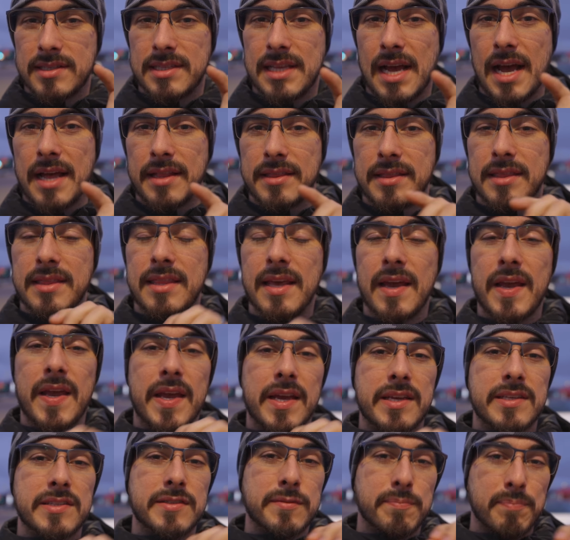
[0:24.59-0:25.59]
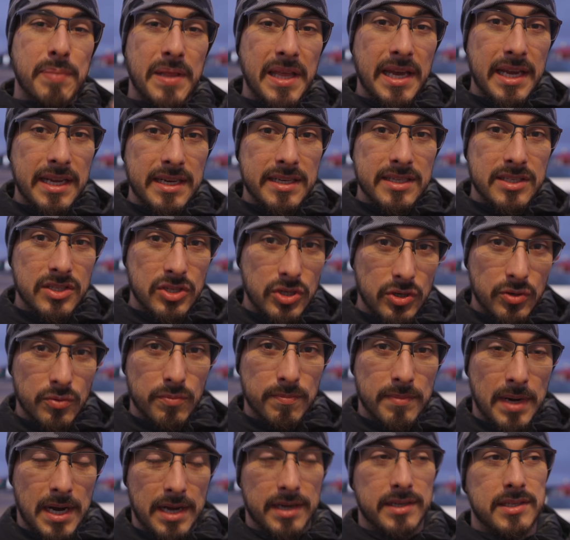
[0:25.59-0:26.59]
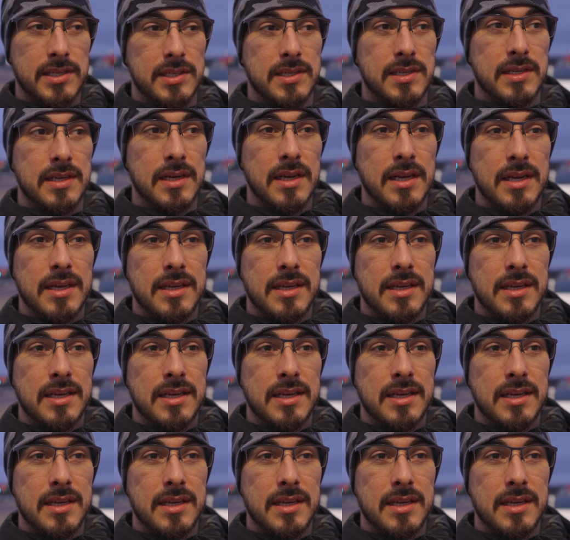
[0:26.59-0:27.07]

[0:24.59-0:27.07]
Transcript: that they explain too much